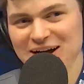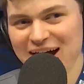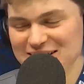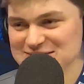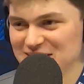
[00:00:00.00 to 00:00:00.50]
think
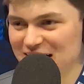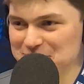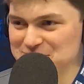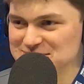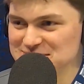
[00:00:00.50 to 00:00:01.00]
Io
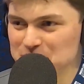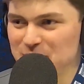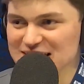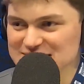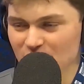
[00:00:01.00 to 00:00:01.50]
Sky was the
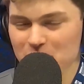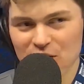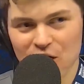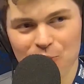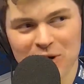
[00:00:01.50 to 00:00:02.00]
best
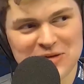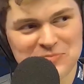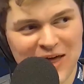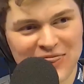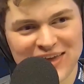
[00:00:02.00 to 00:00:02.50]
moment, her
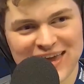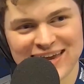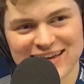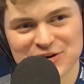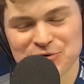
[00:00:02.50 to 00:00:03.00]
winning, but
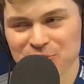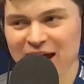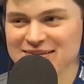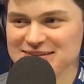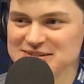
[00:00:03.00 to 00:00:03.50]
the
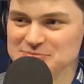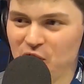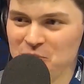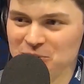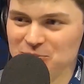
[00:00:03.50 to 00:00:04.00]
craziest
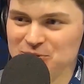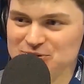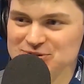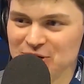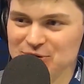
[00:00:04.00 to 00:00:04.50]
moment
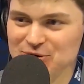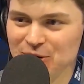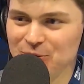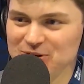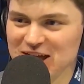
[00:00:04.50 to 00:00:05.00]
was Stone
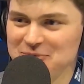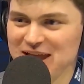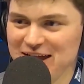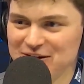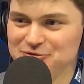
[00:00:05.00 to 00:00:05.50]
Cold
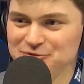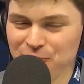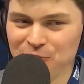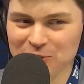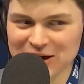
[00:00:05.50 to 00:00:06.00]
coming out on a
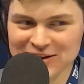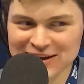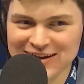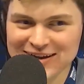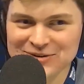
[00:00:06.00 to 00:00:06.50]

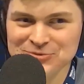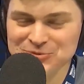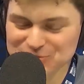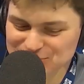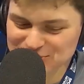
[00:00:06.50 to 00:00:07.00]
four-wheeler,
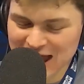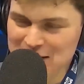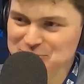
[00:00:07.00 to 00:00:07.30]
just